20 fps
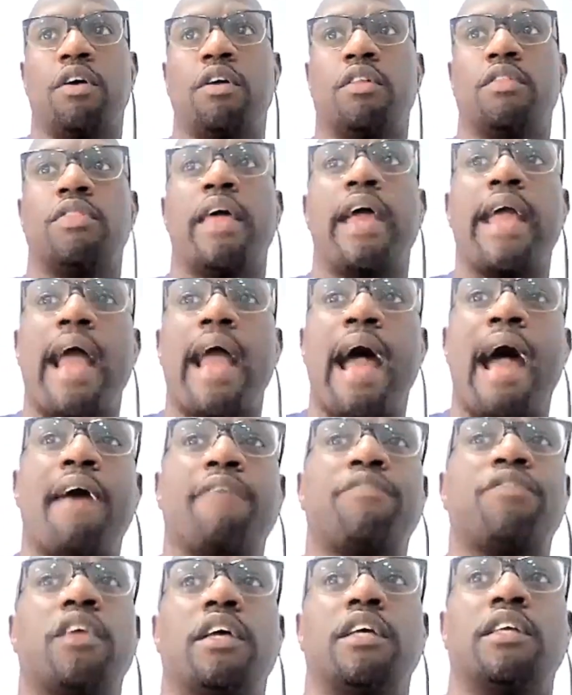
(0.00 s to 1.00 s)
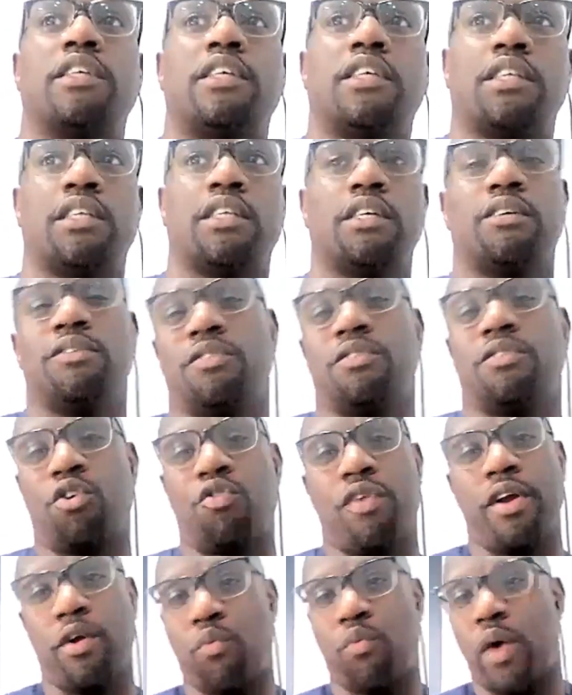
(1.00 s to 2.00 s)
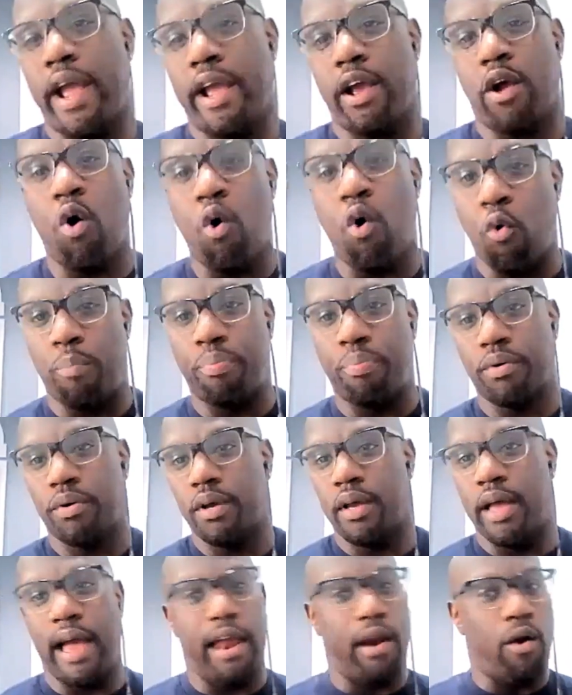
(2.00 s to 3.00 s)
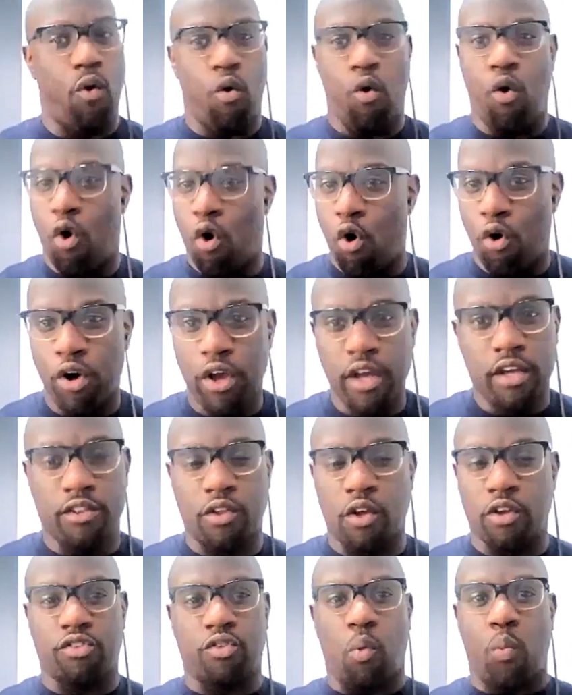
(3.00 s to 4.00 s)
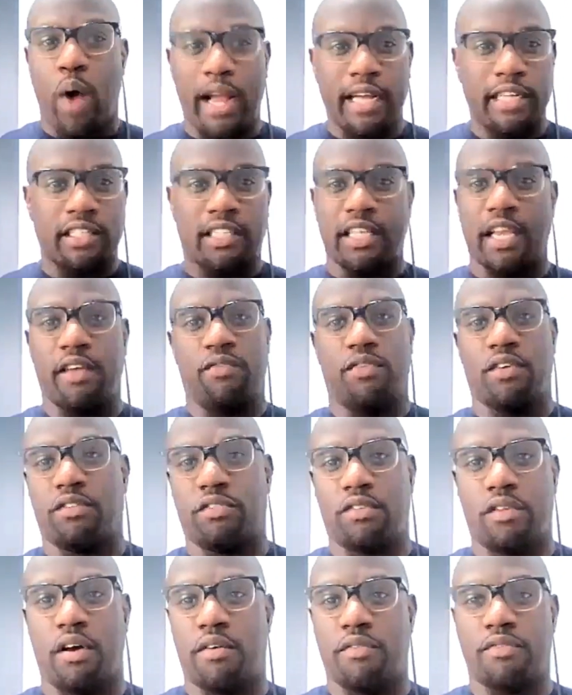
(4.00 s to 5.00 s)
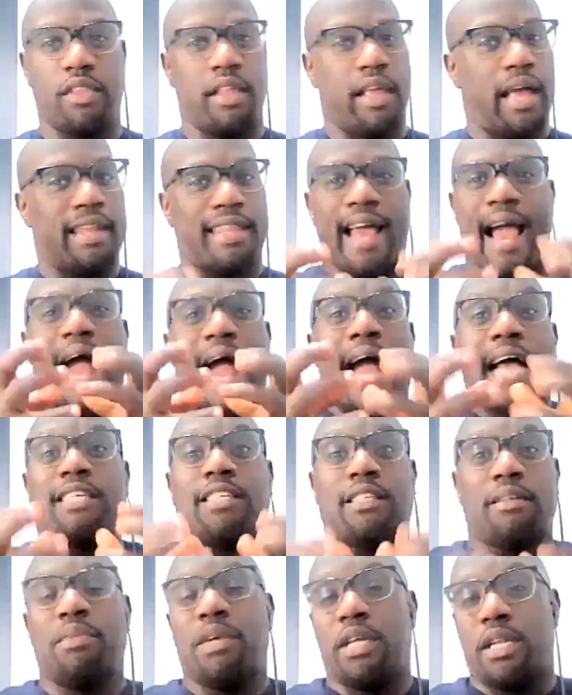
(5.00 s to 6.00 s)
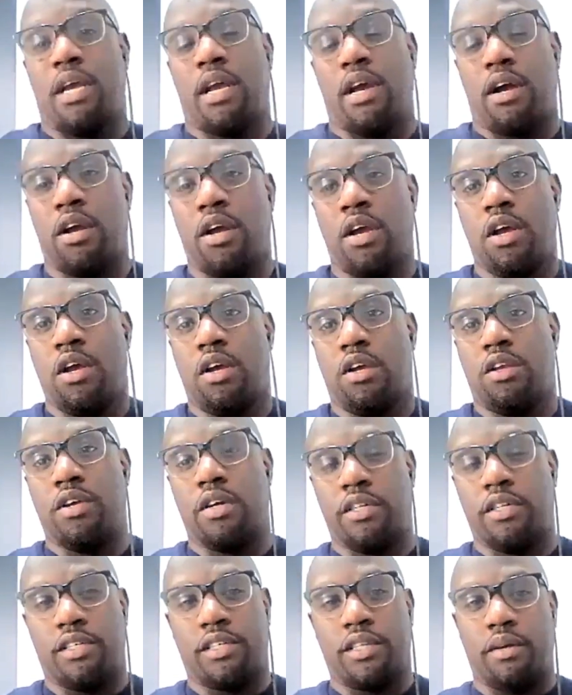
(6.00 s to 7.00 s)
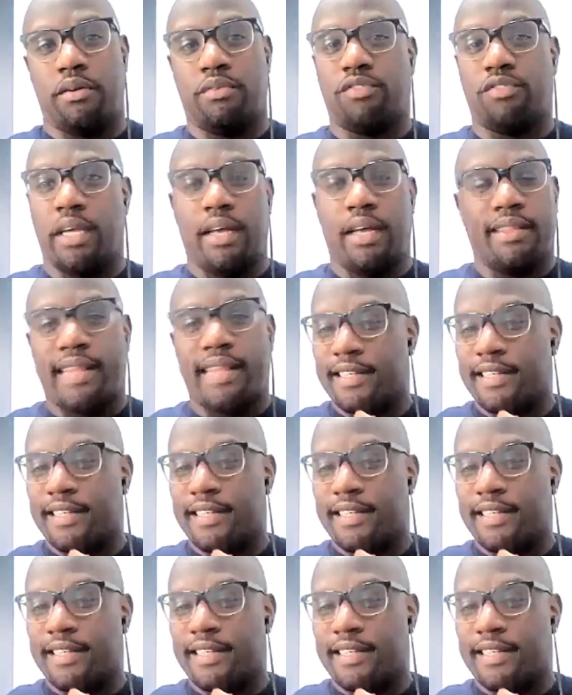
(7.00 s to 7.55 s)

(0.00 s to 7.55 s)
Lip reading: they have to instill the great white hope at all. That's the white savior stuff. That has to be there. You understand what I'm saying?